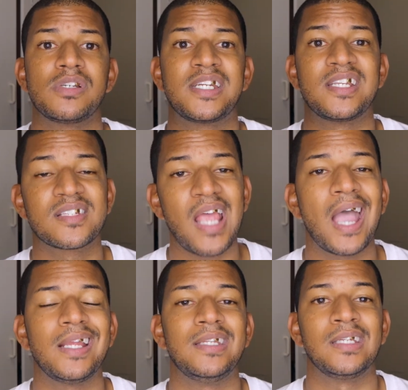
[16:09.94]

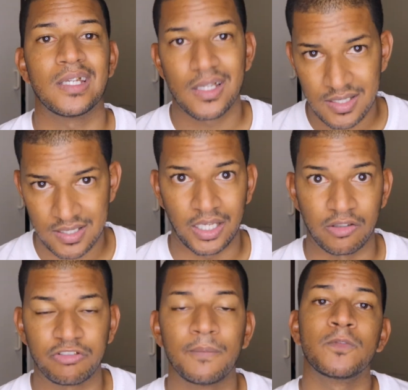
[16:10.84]
deciding
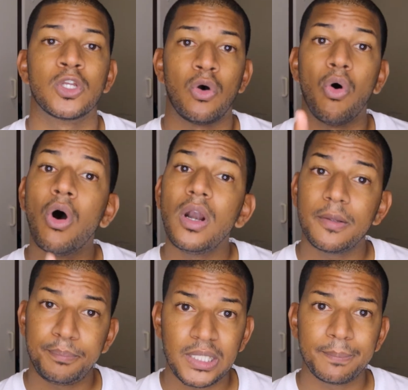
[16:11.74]
save. All
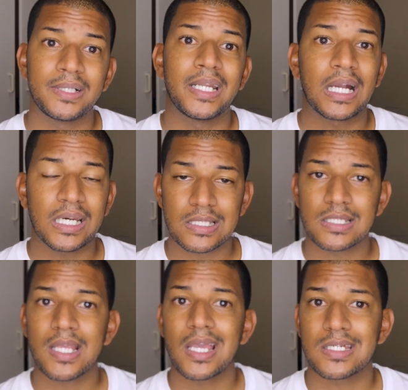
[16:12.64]
the people that
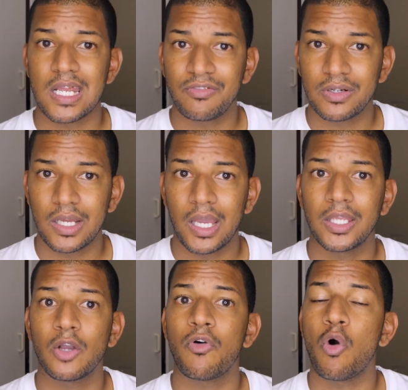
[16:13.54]
criticized David De
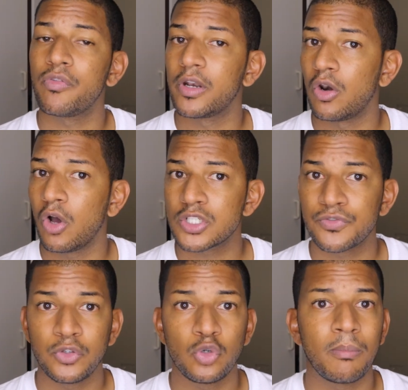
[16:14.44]
Gea over the last
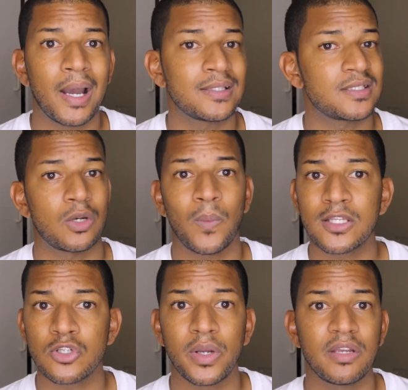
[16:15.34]
few months and
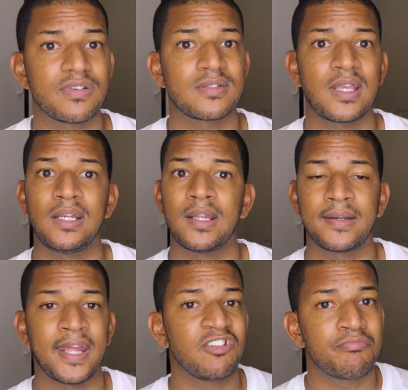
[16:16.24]
whatsoever, saying
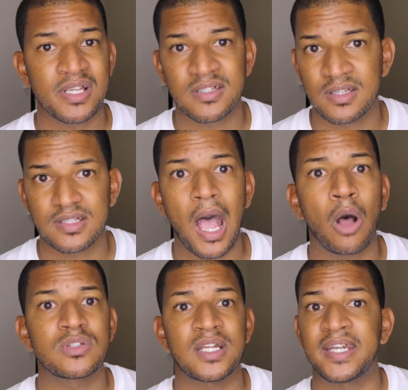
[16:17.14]
that Dave must sit
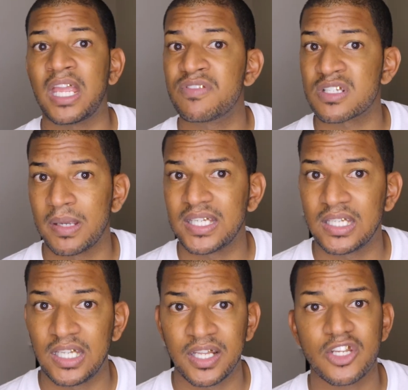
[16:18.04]
out and Dave is
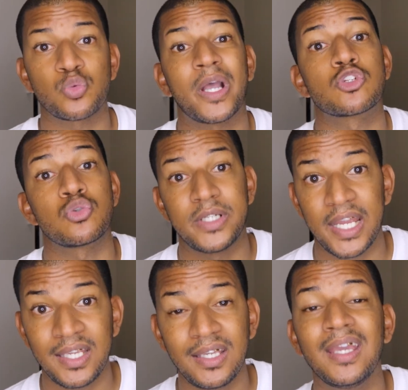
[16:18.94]
making errors, well,
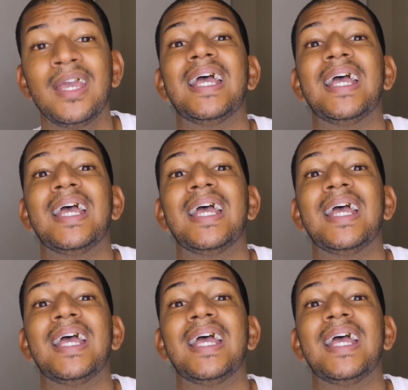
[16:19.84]
today,